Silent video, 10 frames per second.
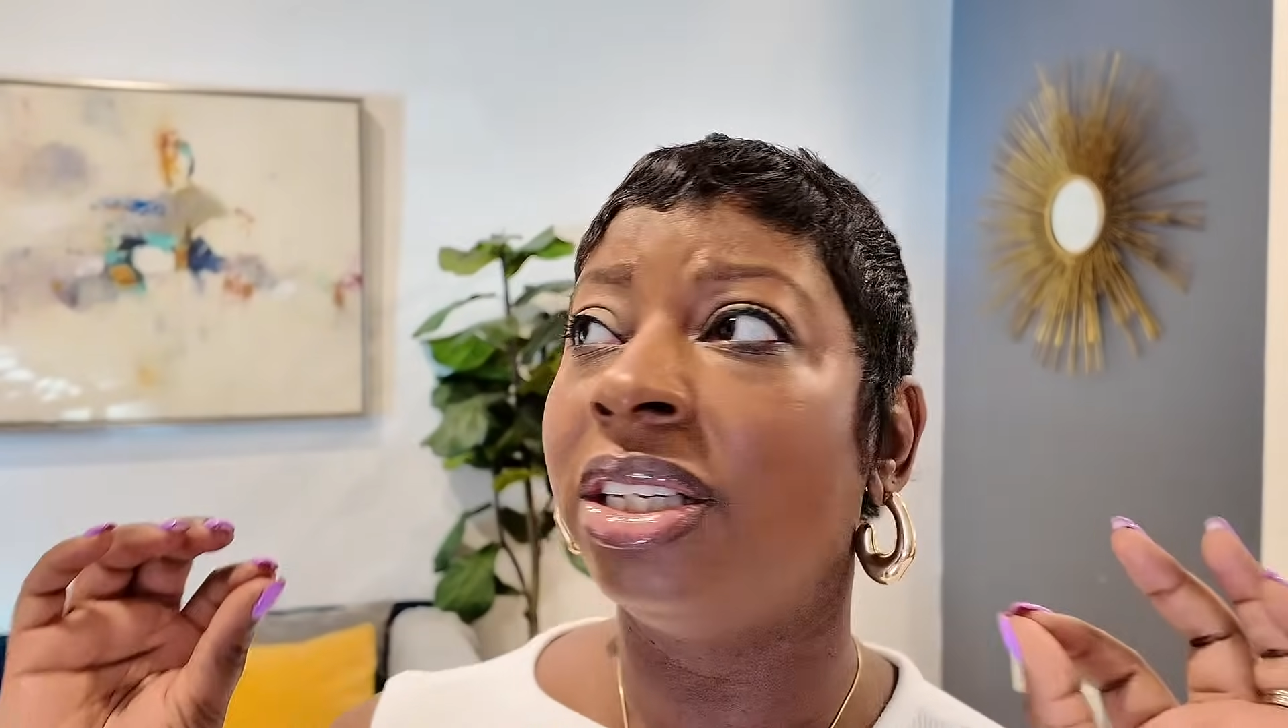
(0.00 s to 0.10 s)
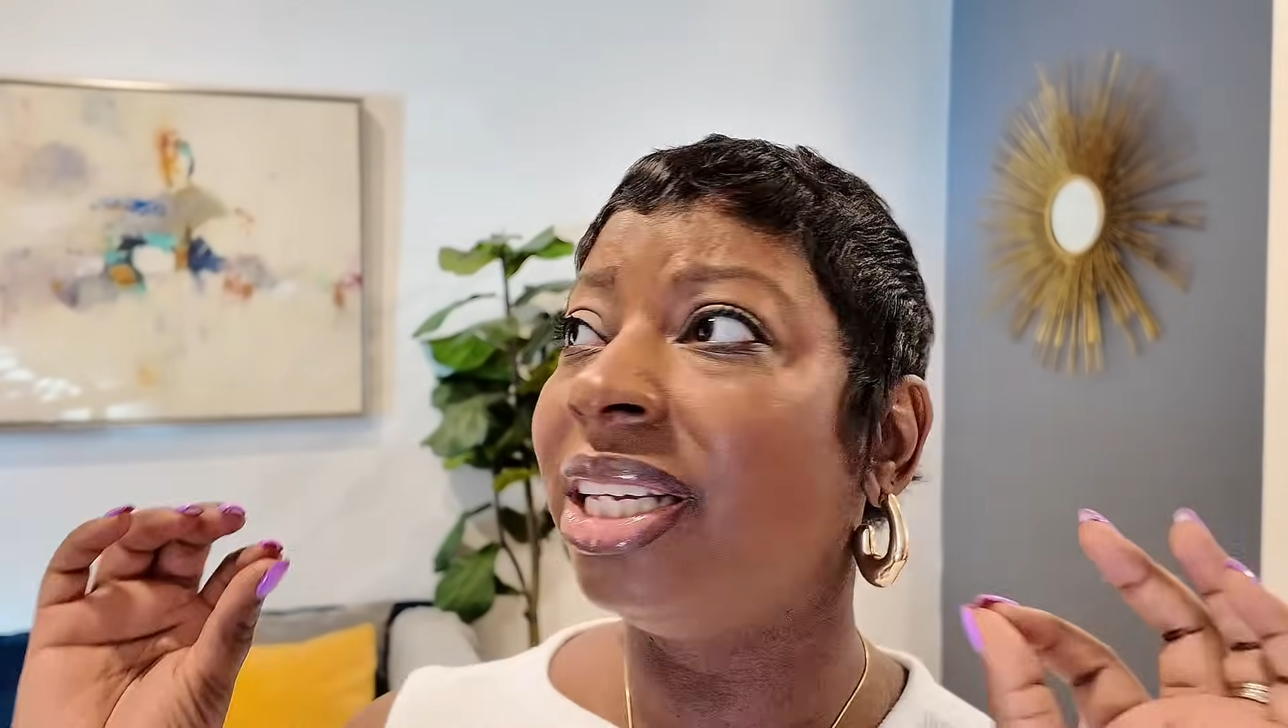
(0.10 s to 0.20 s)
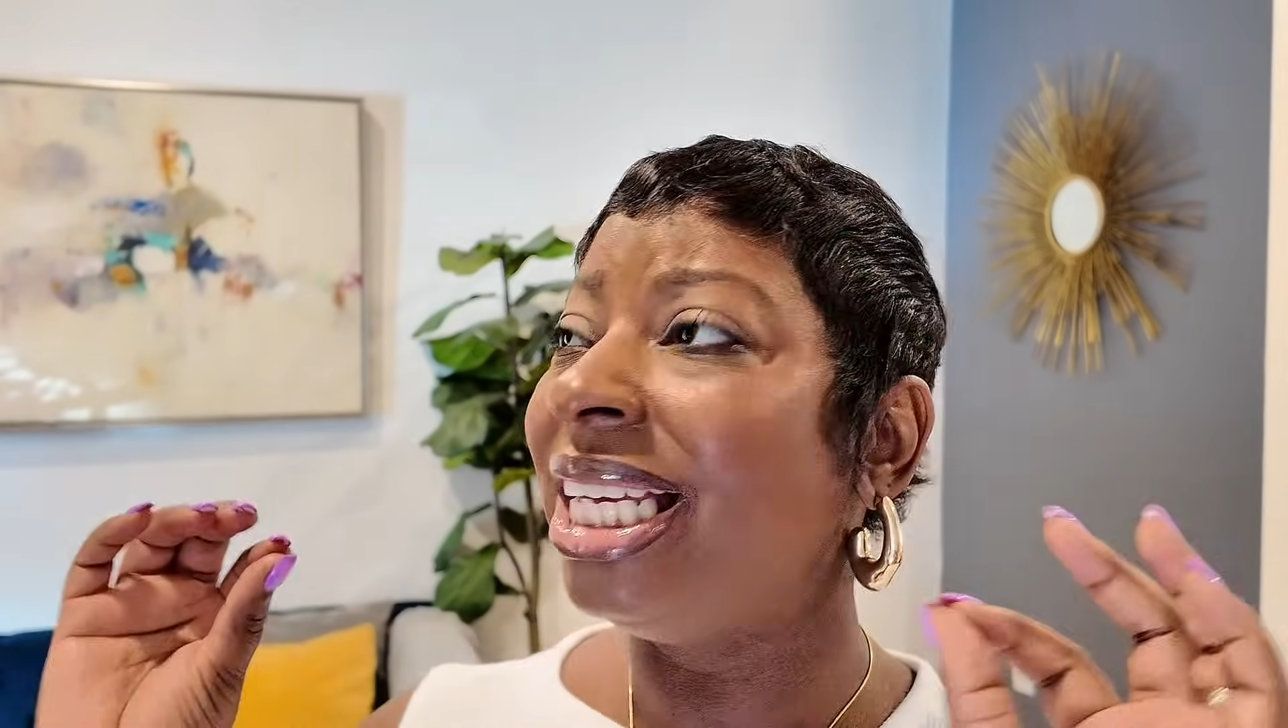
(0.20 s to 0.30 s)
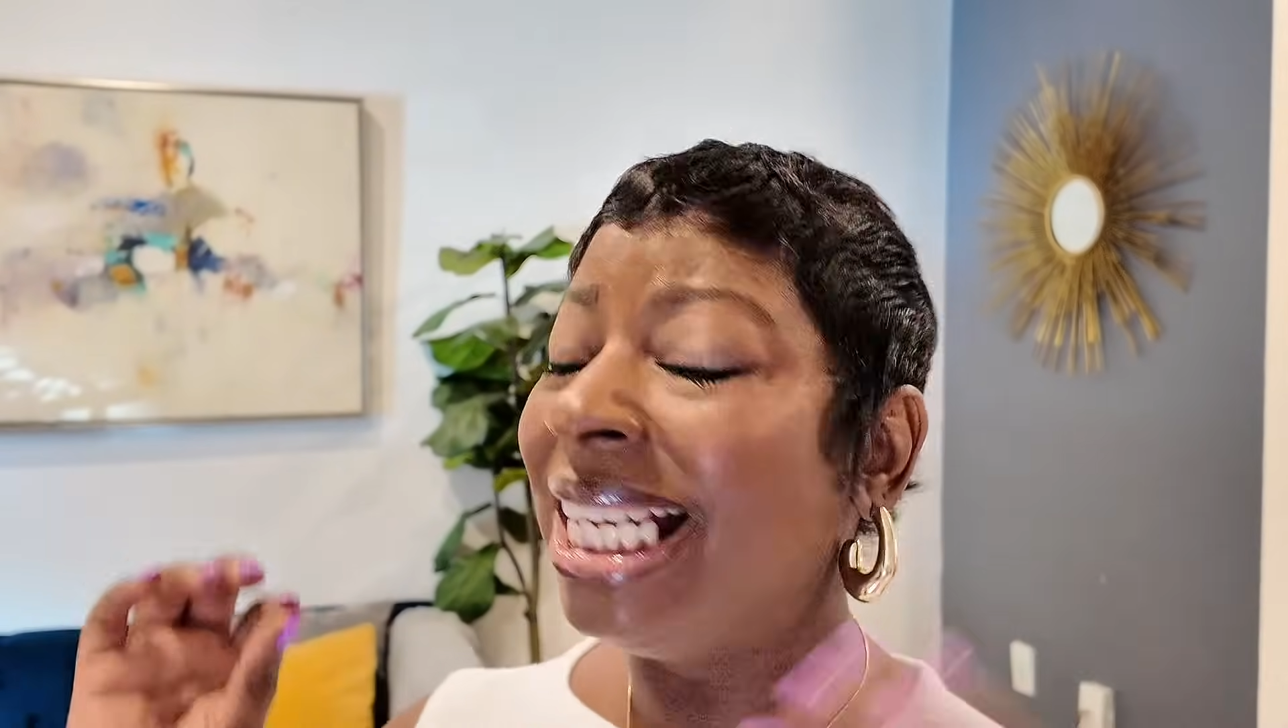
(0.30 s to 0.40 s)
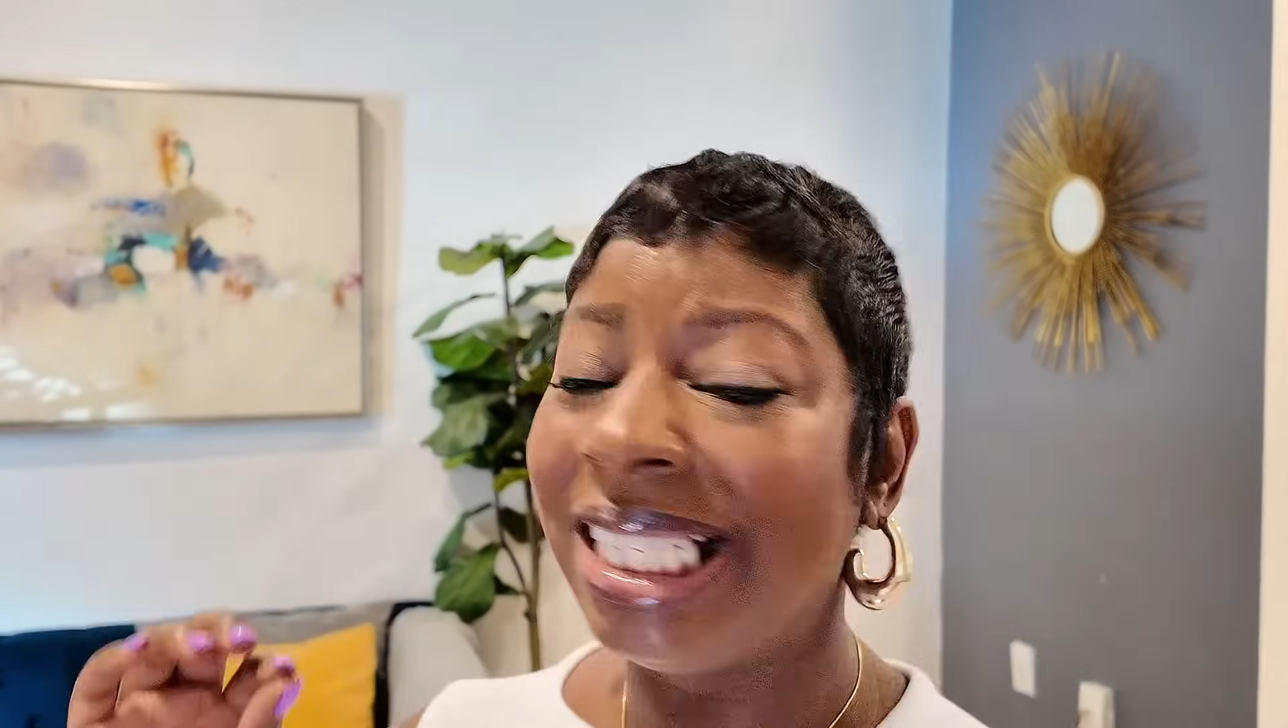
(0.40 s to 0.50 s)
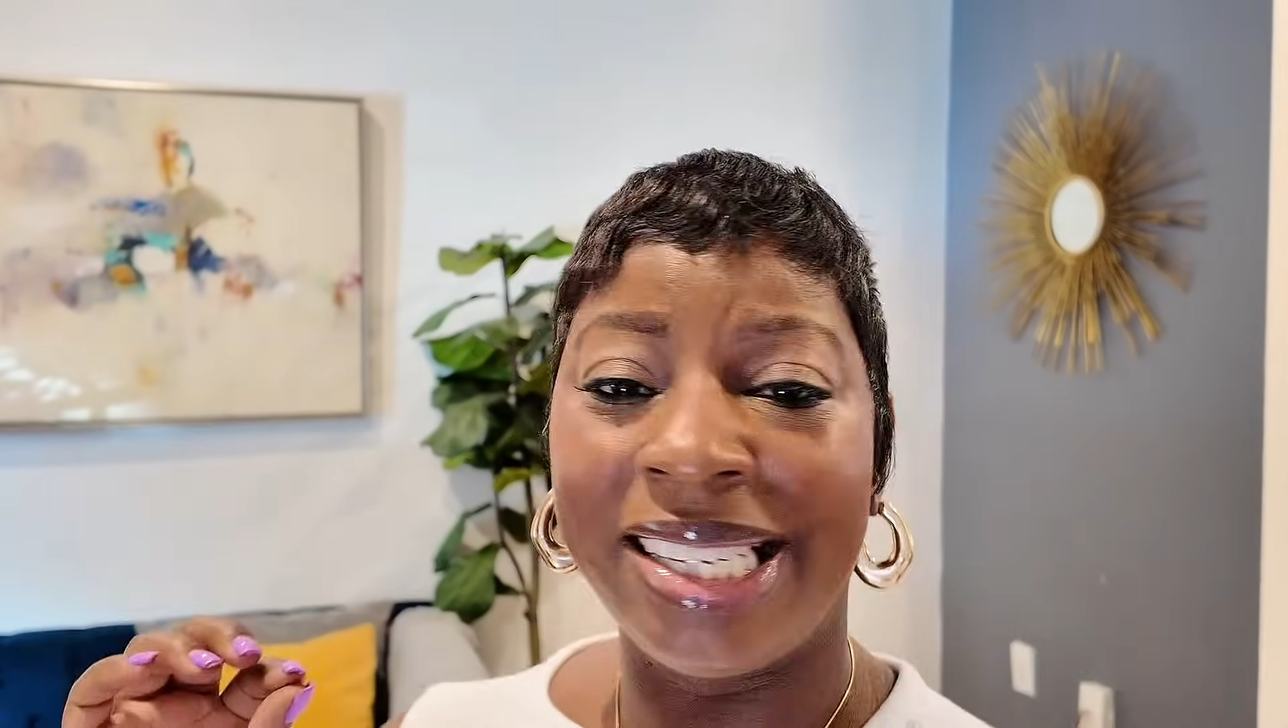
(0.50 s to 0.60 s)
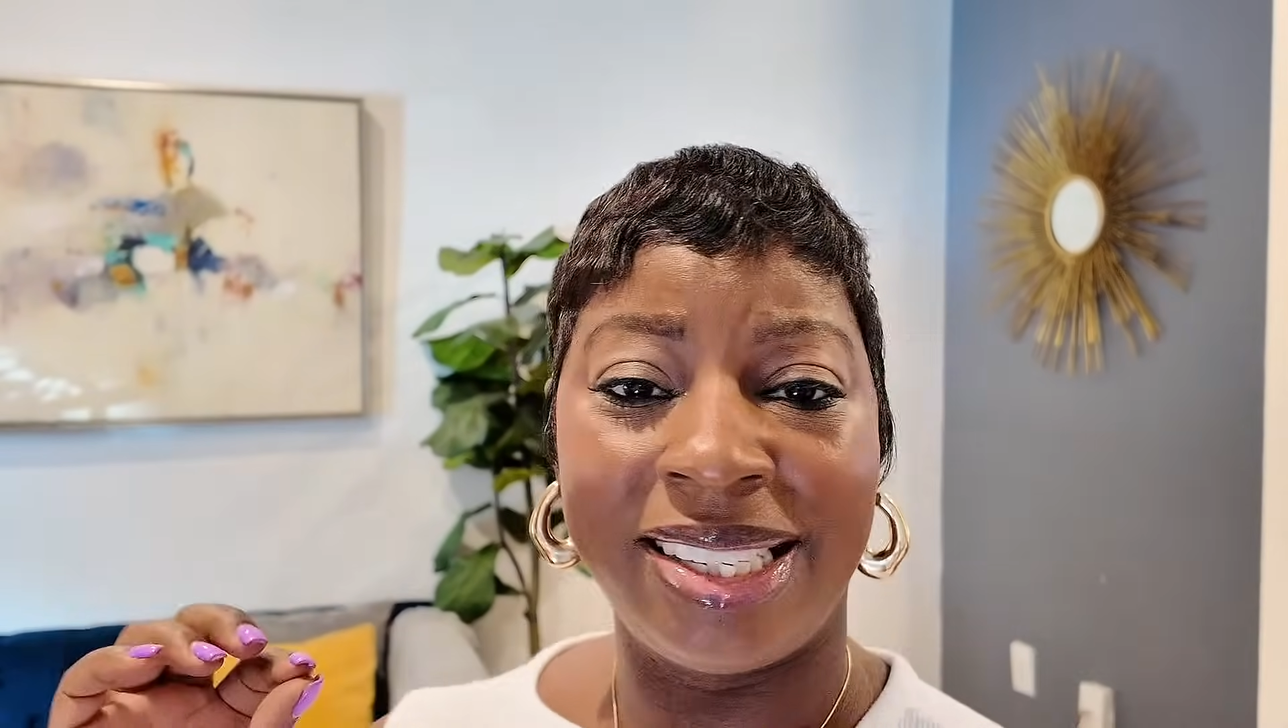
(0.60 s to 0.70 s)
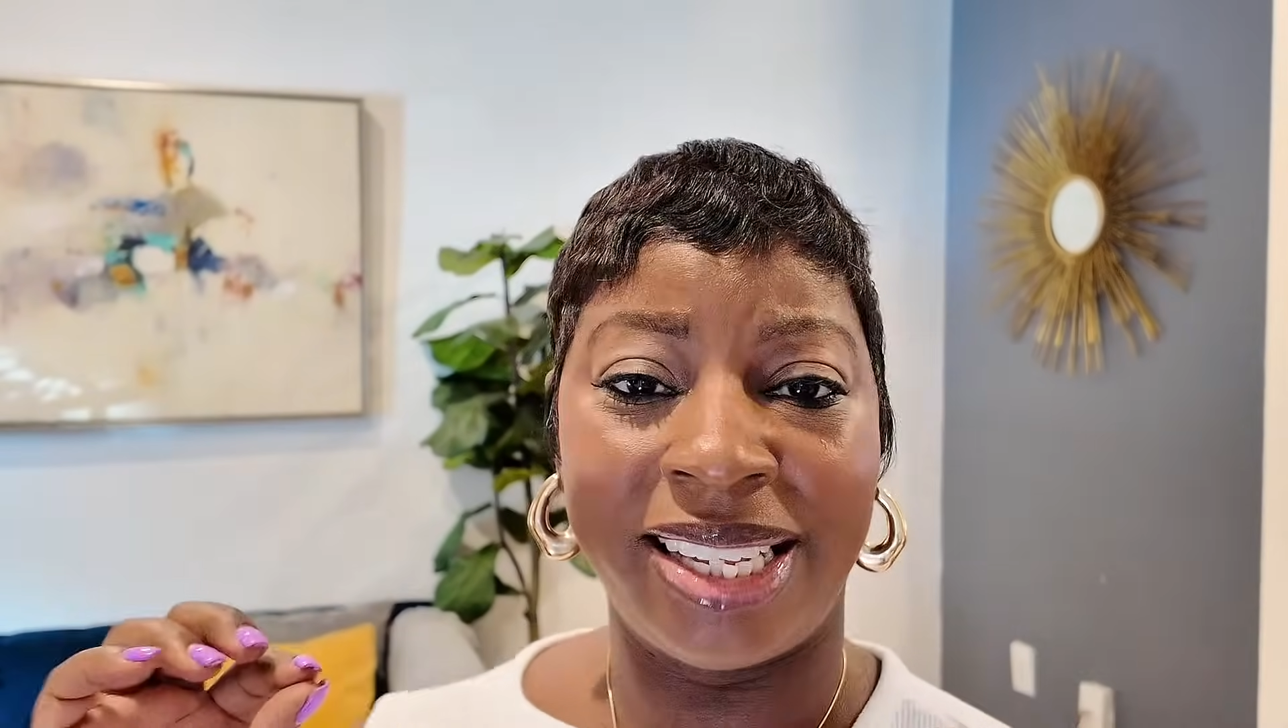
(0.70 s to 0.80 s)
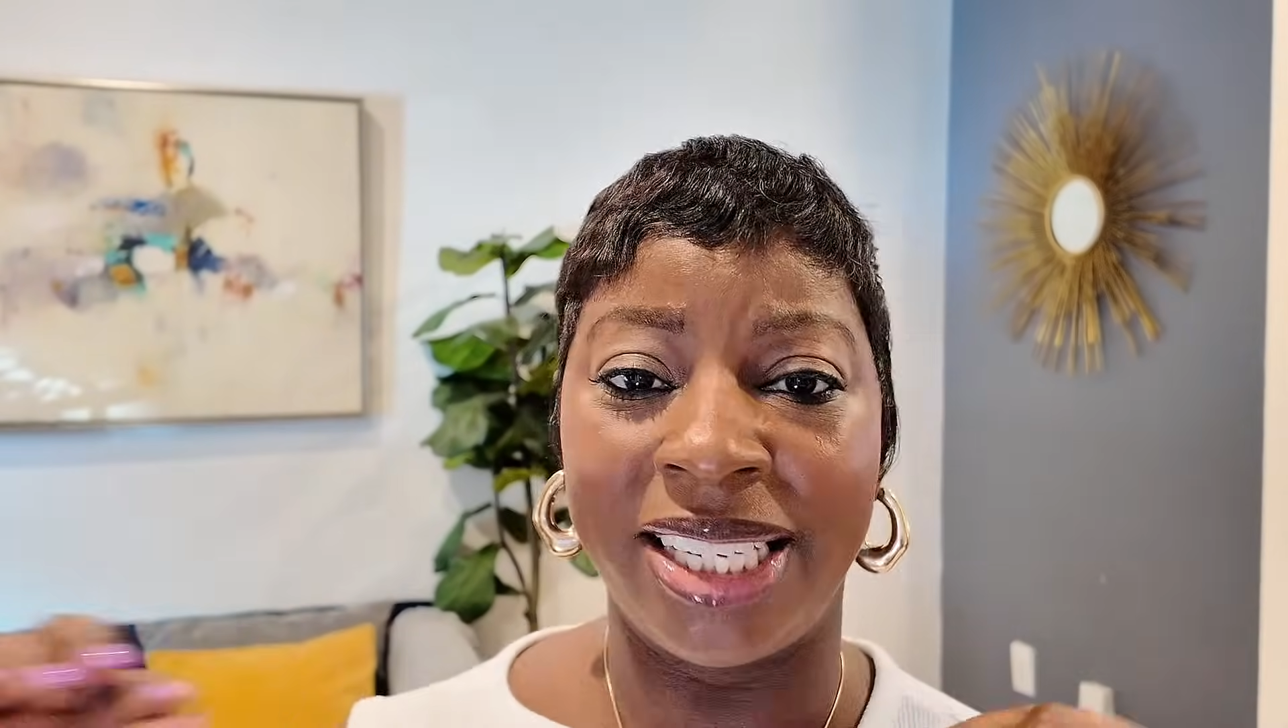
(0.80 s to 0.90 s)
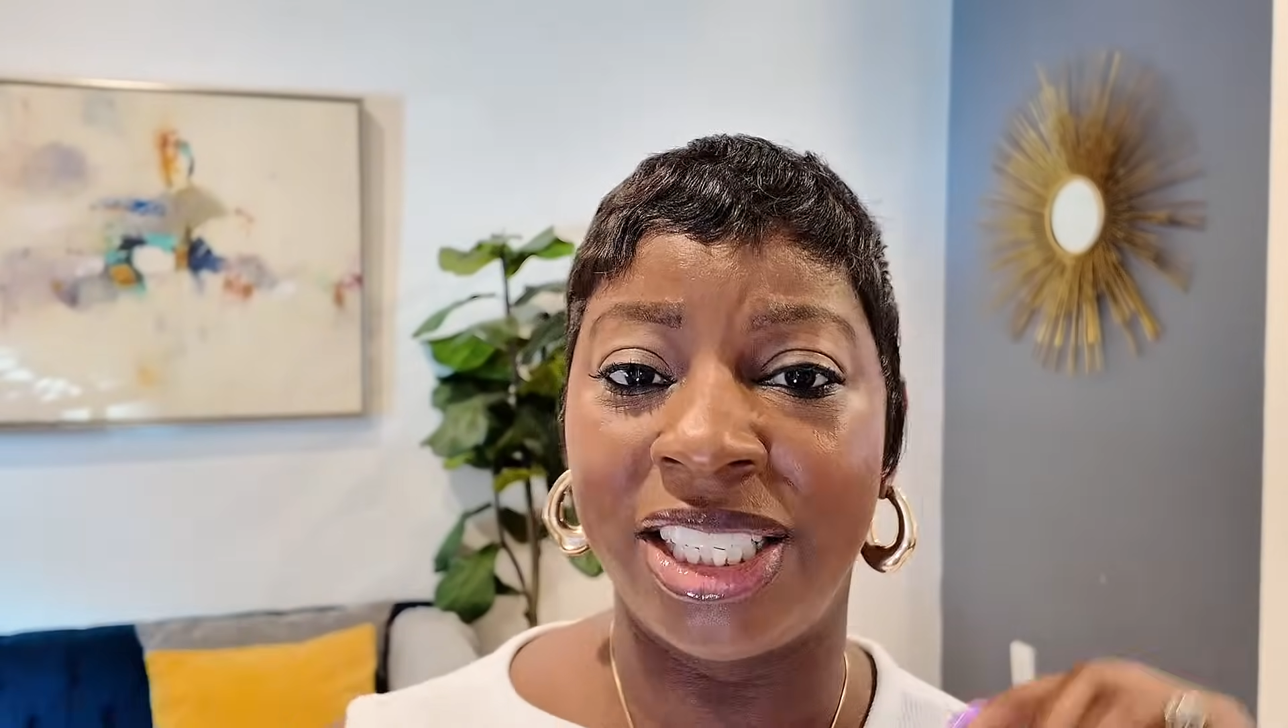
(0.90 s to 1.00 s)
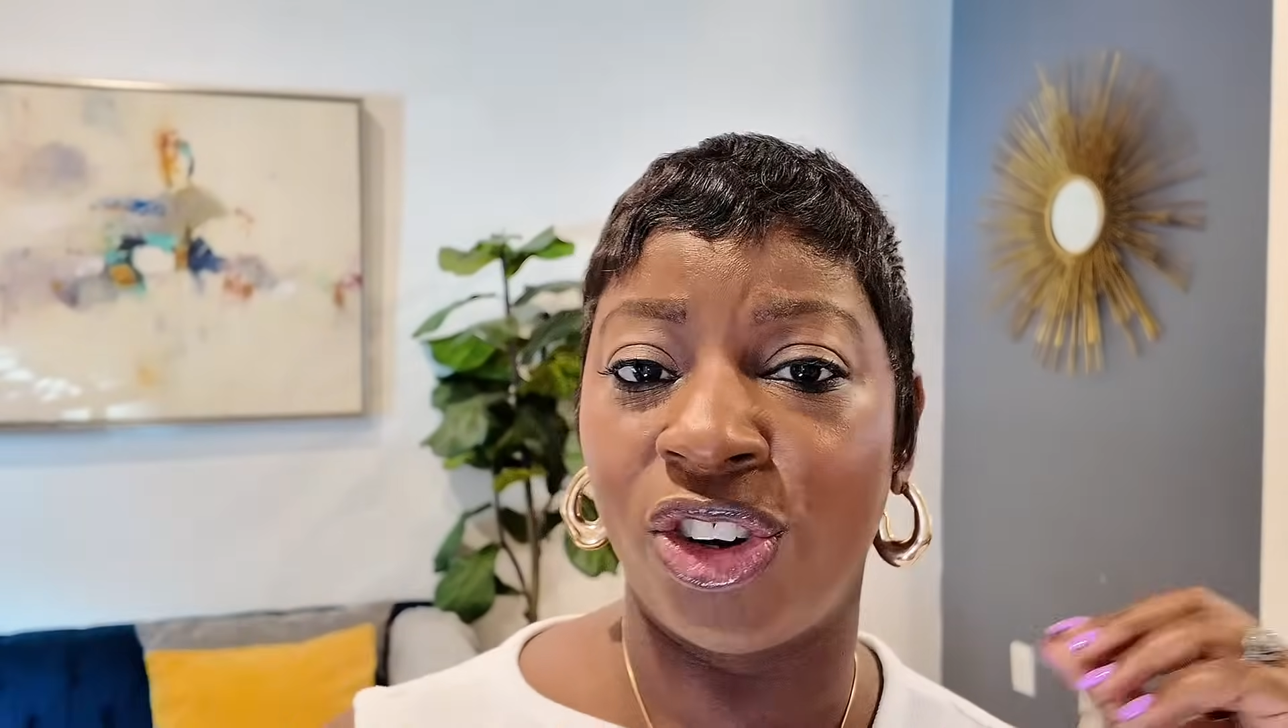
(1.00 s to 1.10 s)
easiest thing to